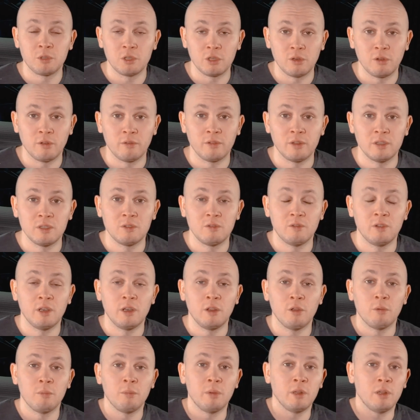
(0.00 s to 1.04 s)
of this
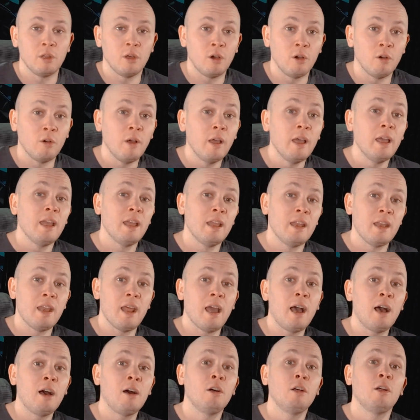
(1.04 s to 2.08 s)
video below.
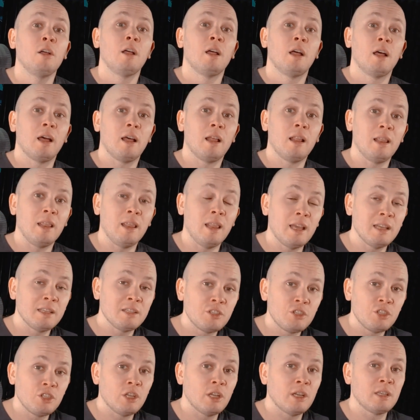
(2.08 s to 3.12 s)
Now, let's
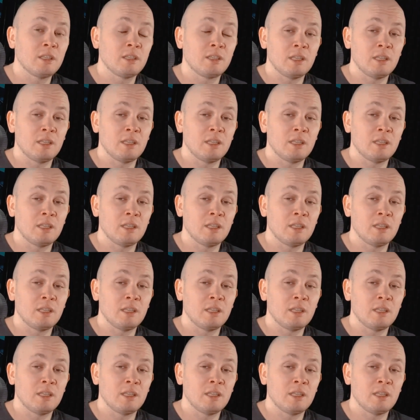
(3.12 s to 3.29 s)
just